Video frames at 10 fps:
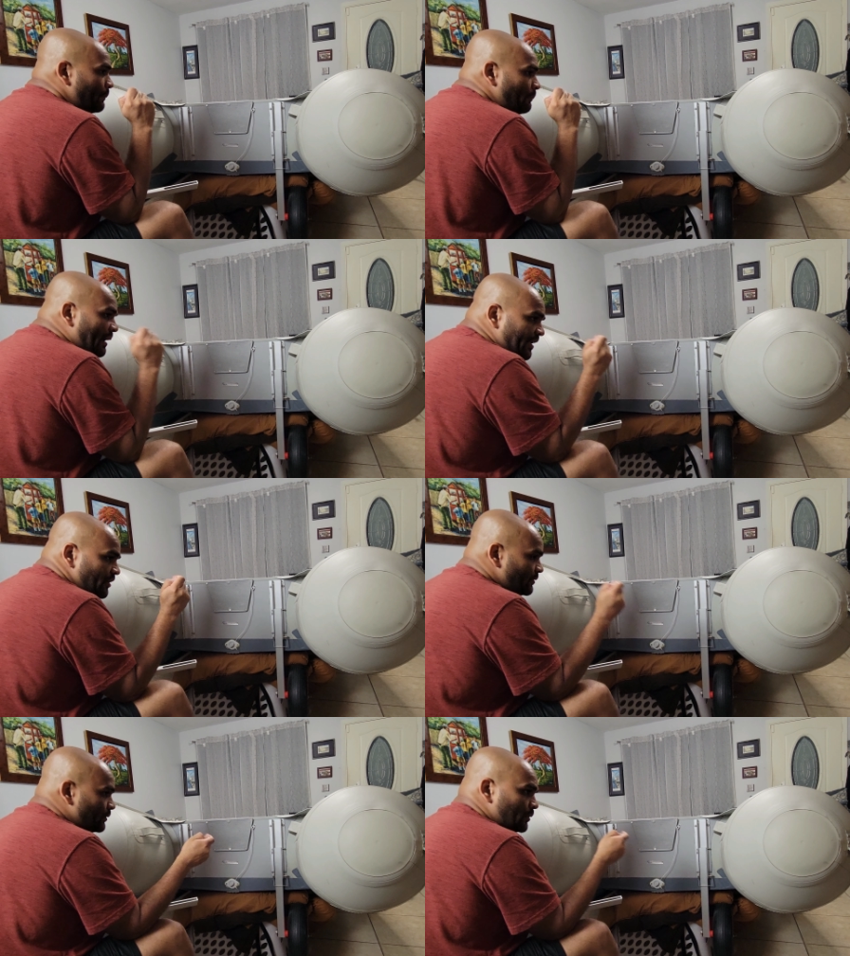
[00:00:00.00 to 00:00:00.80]

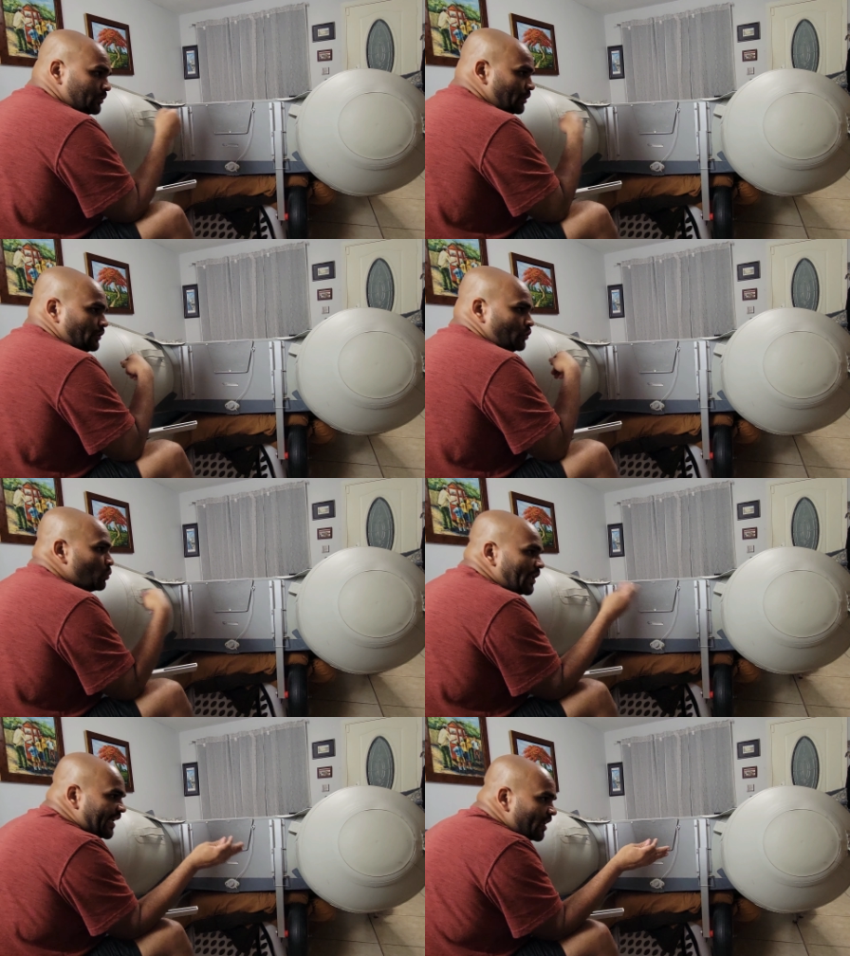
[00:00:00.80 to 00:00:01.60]
Mind you, you
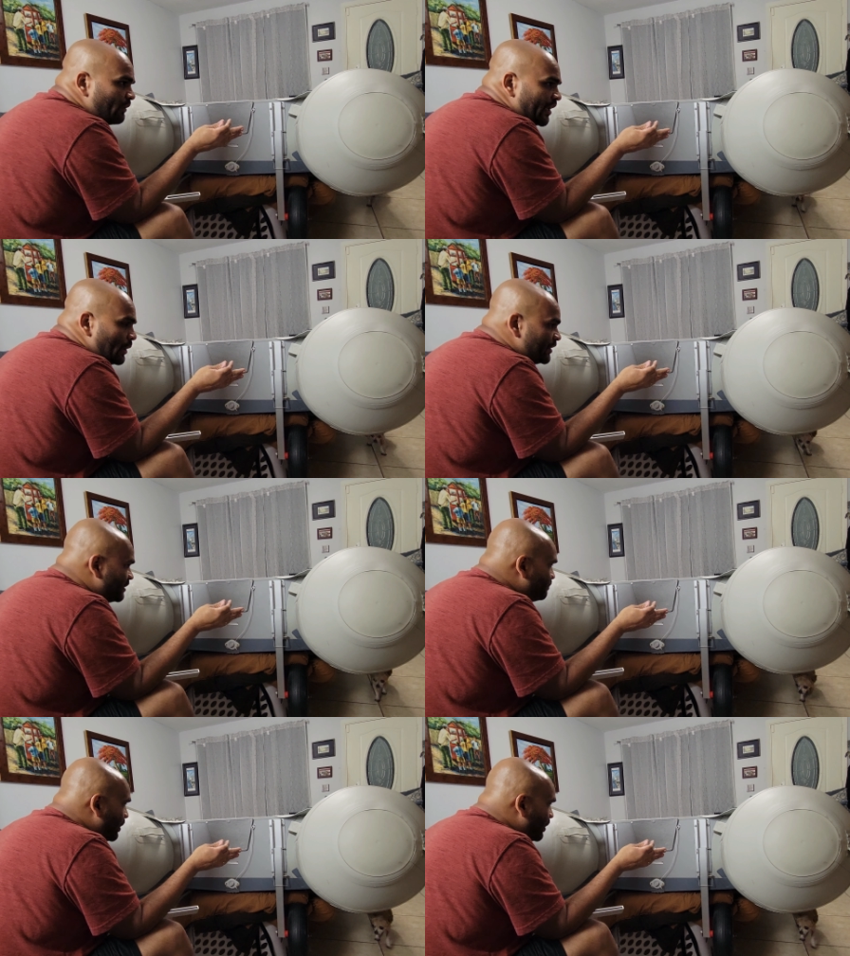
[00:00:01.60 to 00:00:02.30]
want to get a regular of these